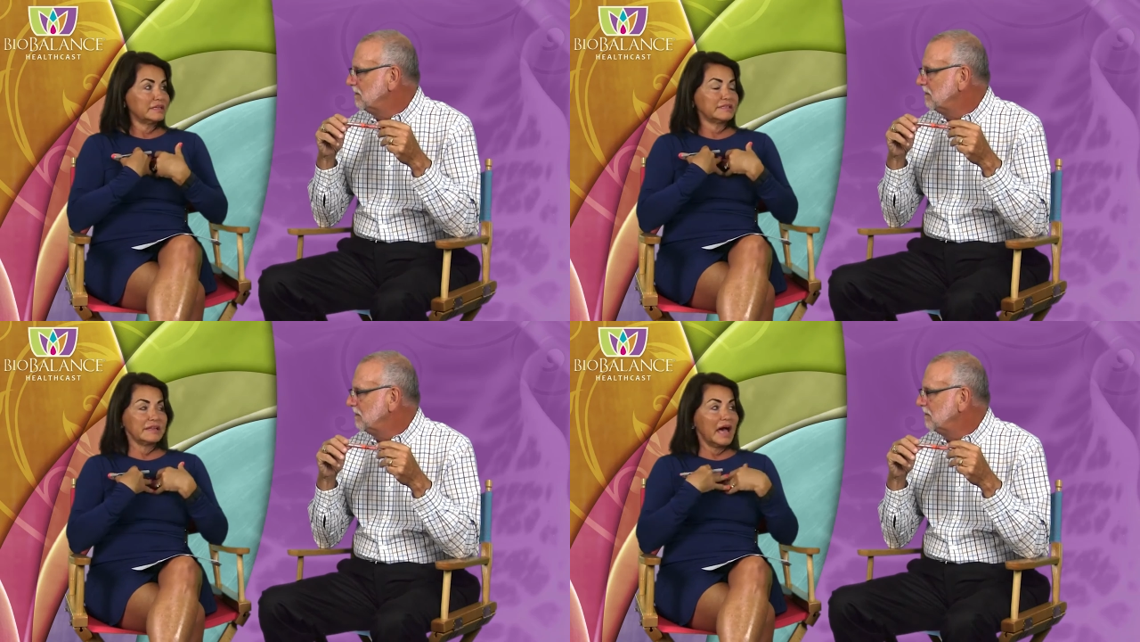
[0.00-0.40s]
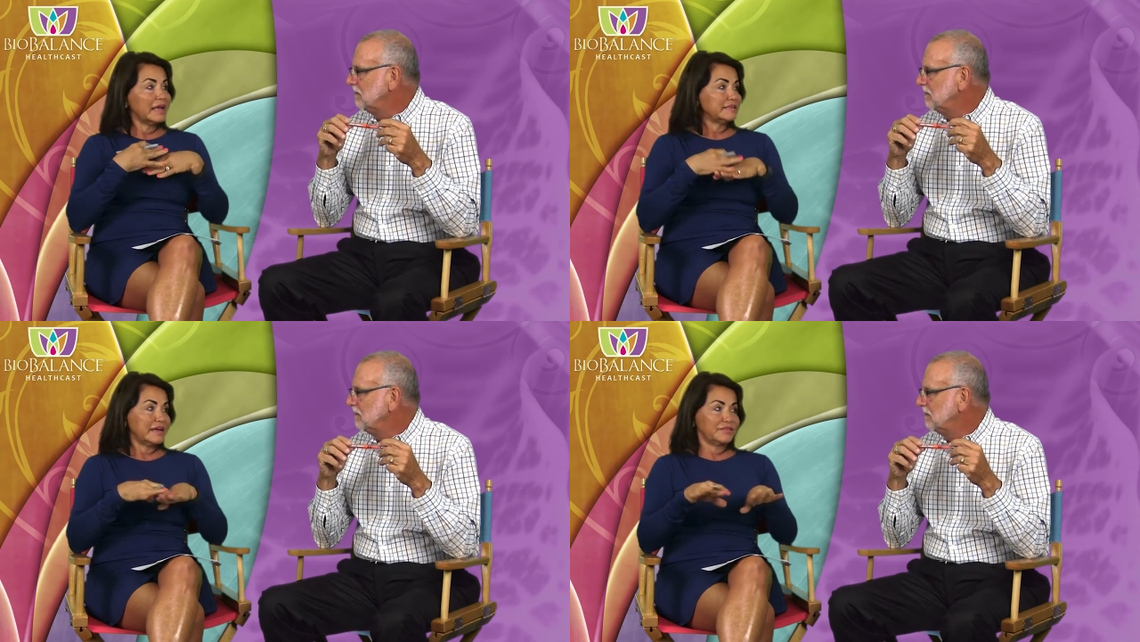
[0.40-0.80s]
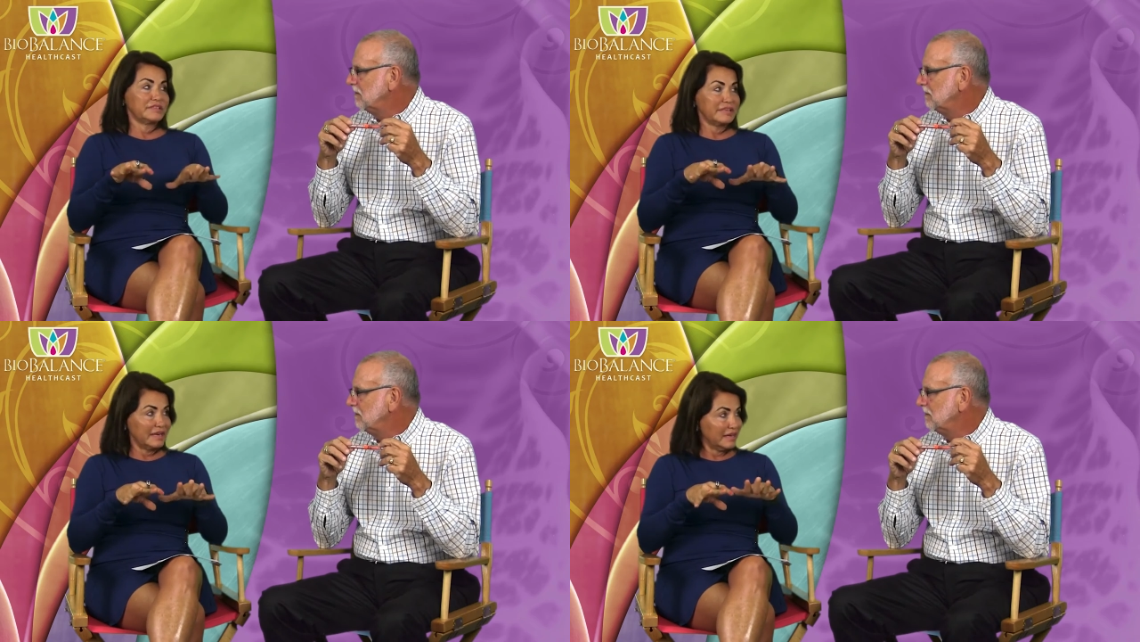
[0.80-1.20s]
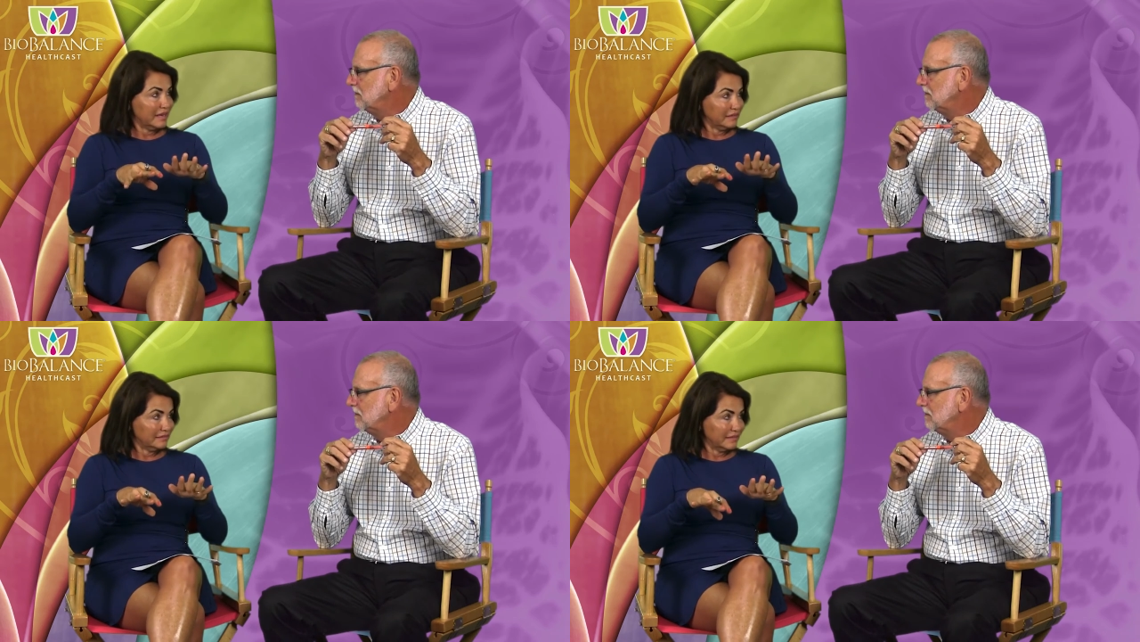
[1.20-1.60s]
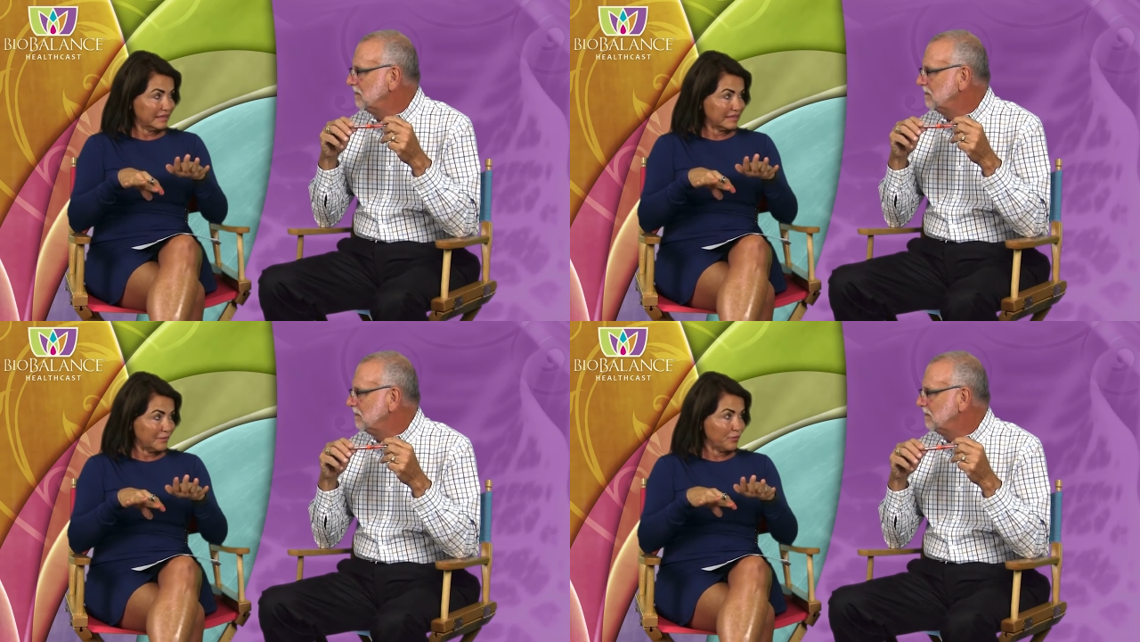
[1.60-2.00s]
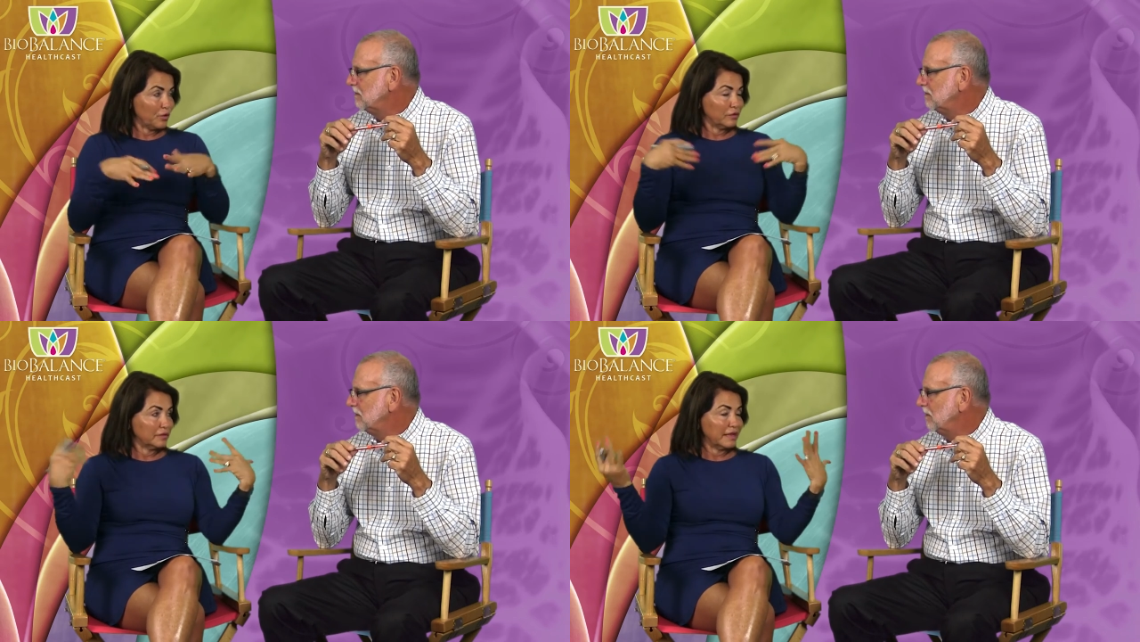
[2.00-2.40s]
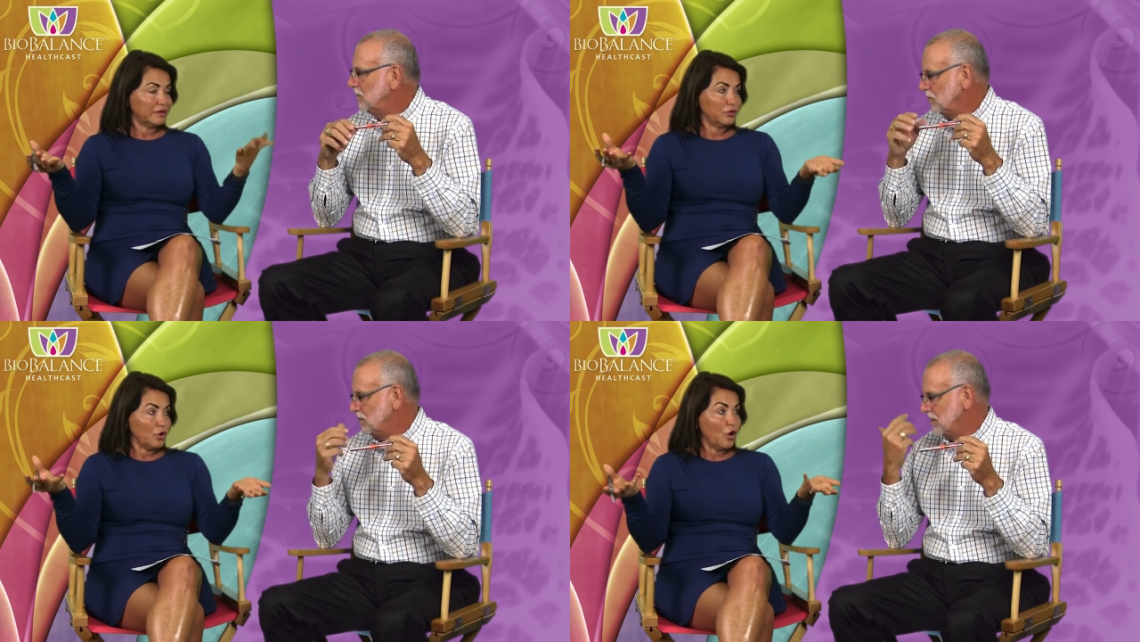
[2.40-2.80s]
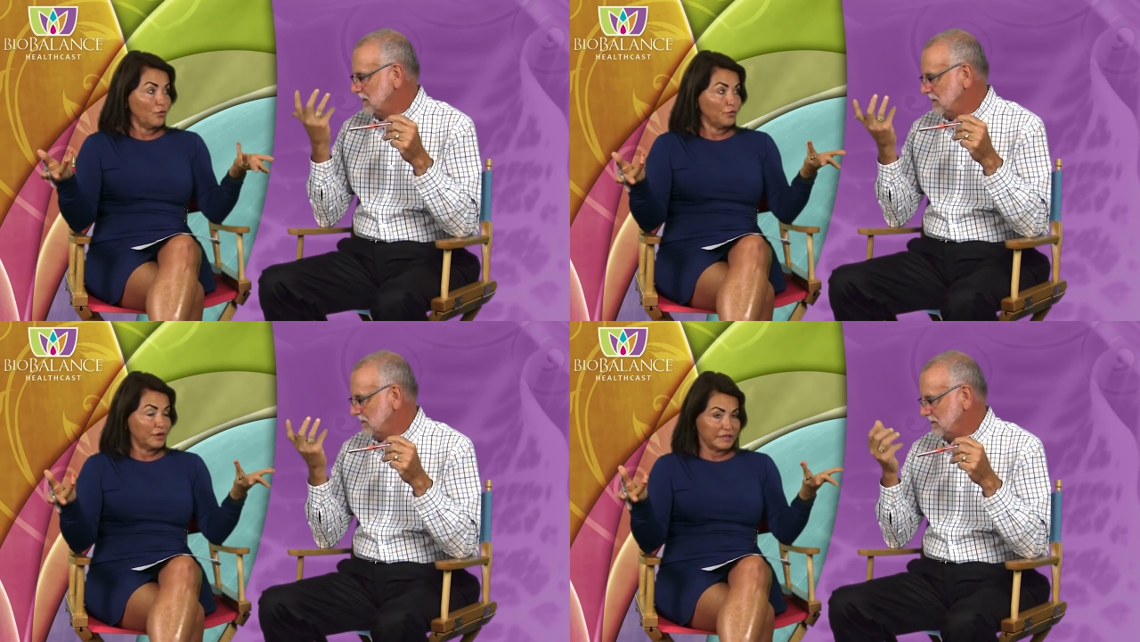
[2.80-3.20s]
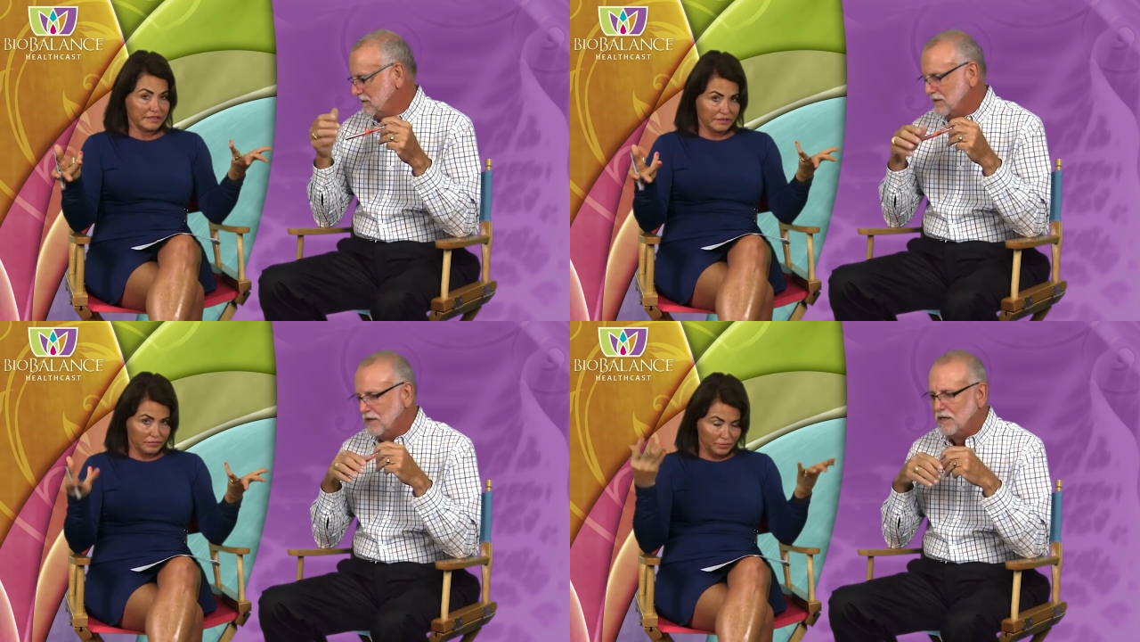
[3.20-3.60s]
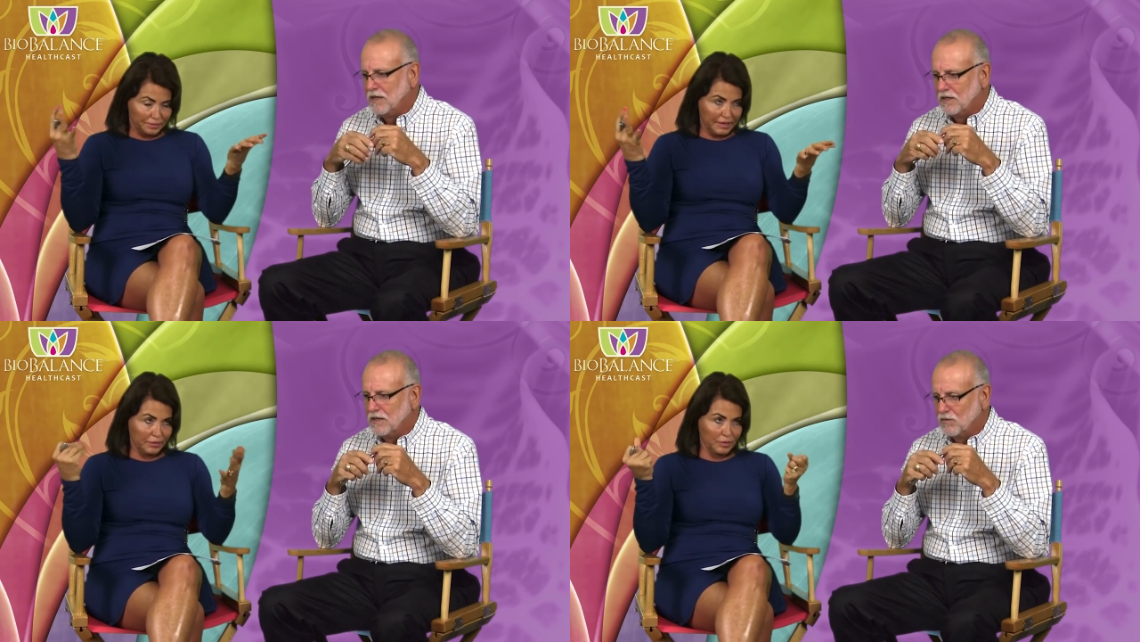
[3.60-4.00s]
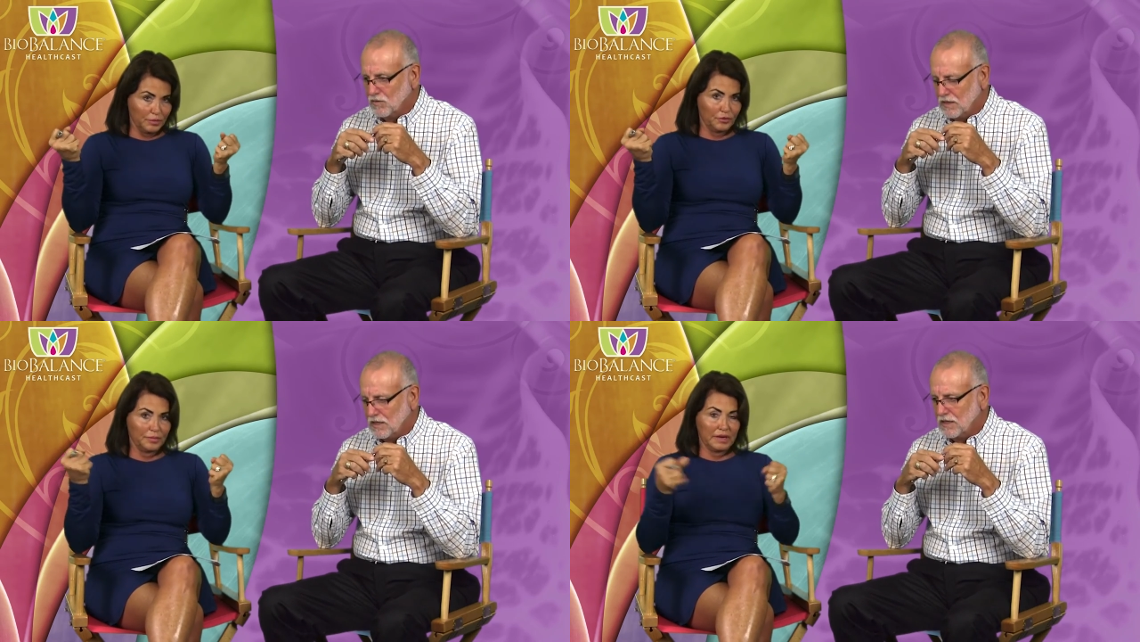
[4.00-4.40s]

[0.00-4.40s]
Speaker 1: is not devastating, except for like your ovaries being removed.